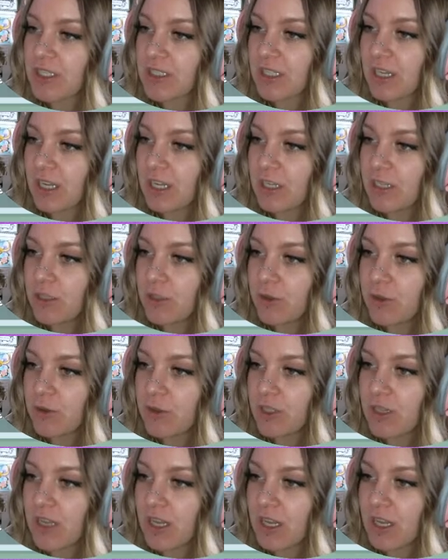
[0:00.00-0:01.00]
a
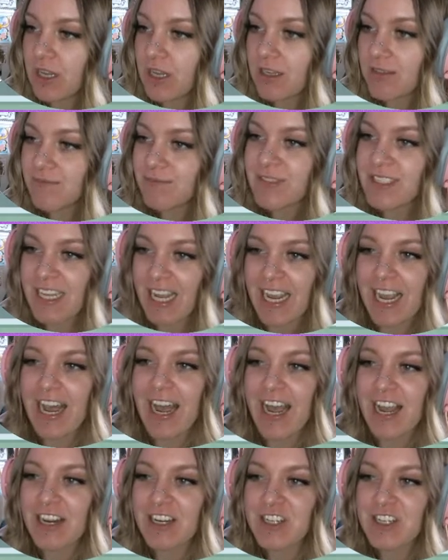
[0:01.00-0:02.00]
huge thing,
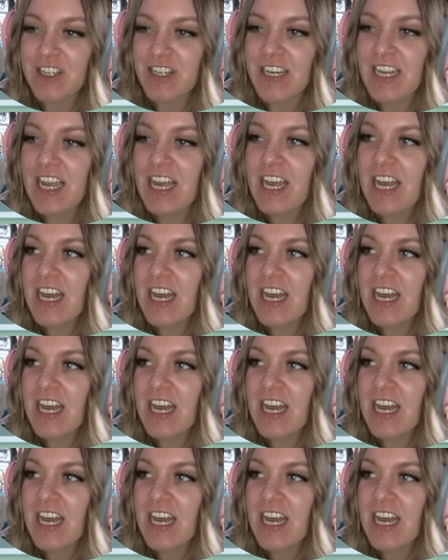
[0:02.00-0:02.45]
psychiatry.